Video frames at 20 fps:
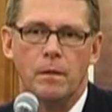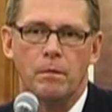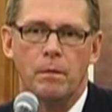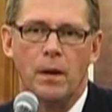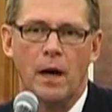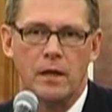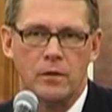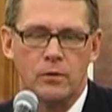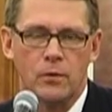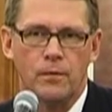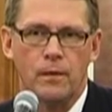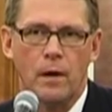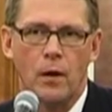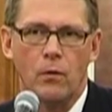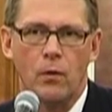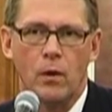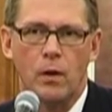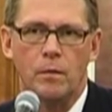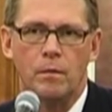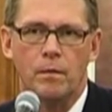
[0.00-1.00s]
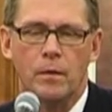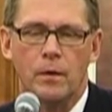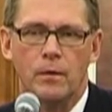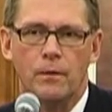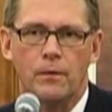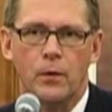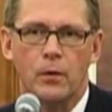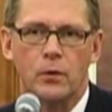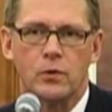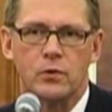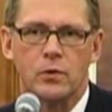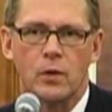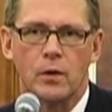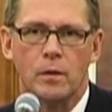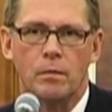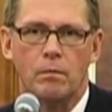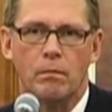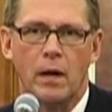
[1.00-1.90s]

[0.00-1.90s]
part of our future